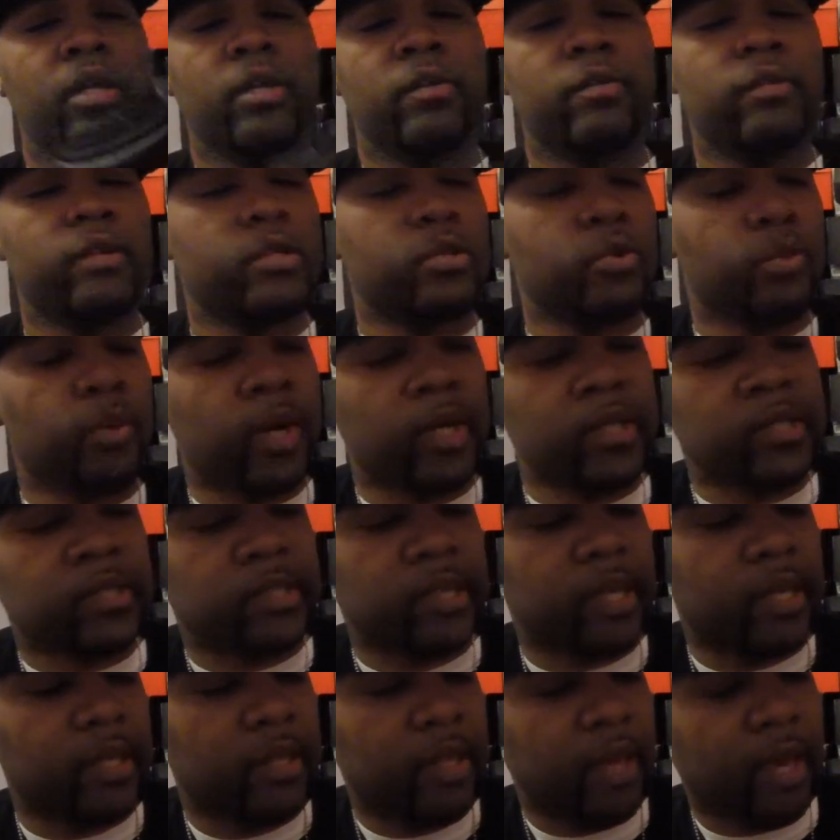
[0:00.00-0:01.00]
And the reason why I
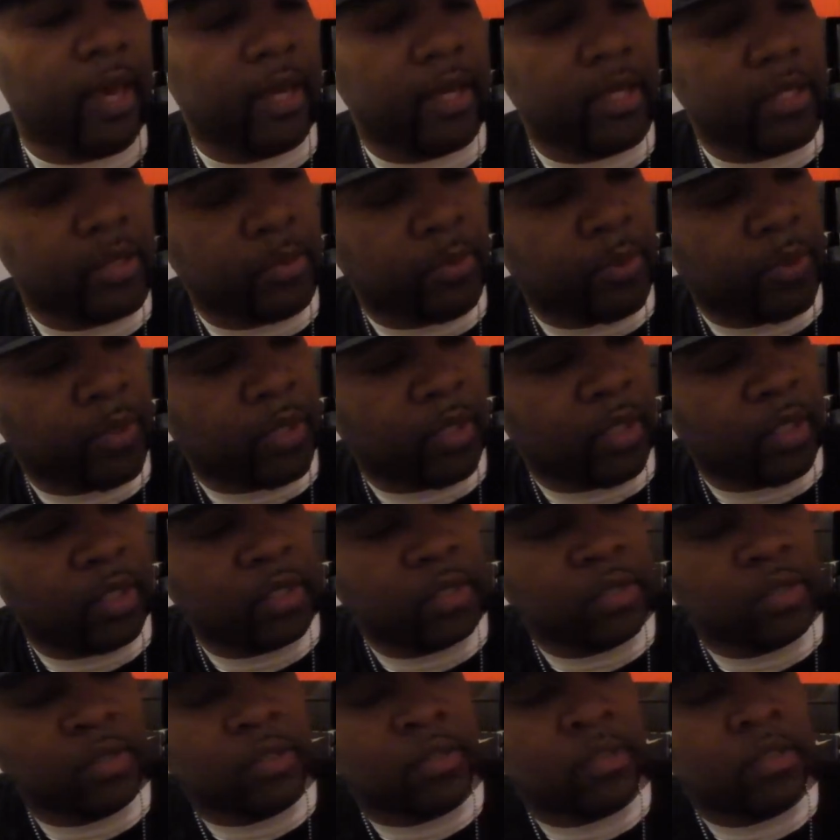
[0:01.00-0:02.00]
say that is
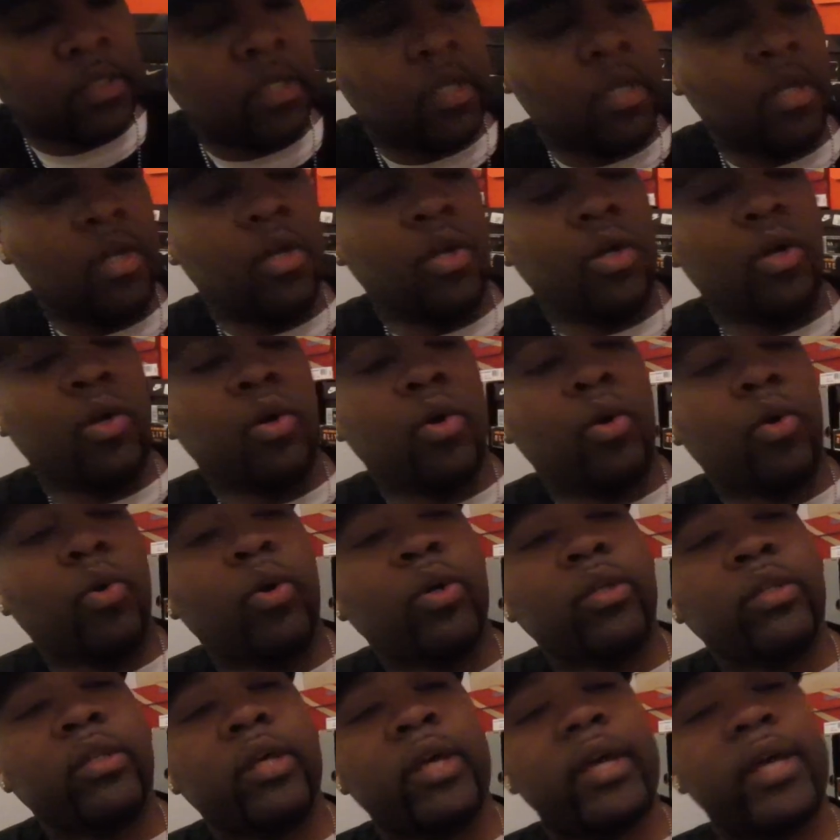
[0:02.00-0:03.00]
because
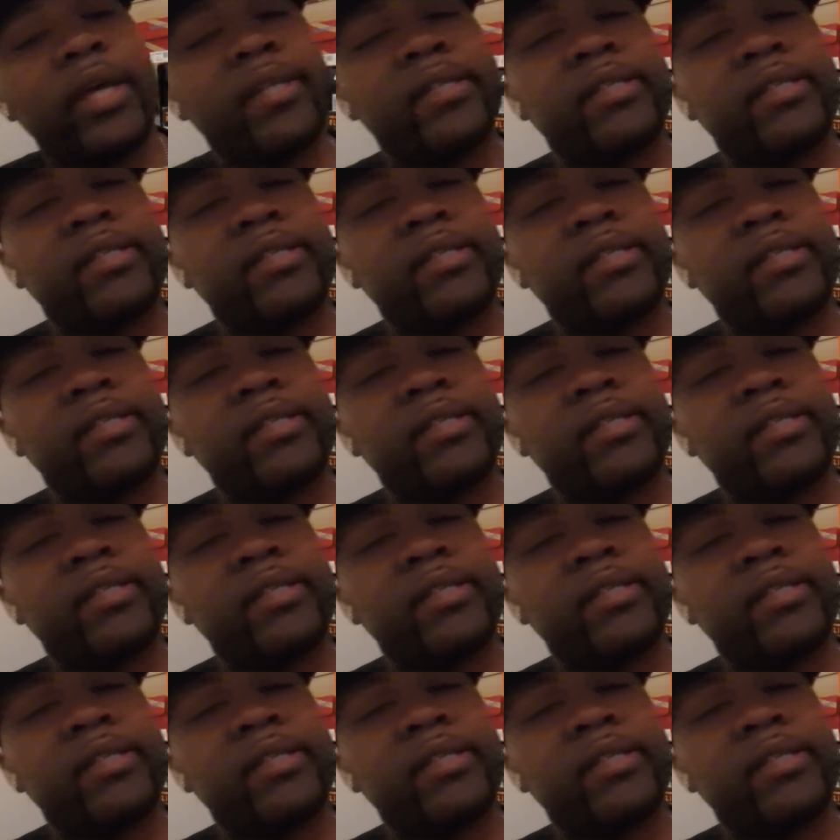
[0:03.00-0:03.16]
on the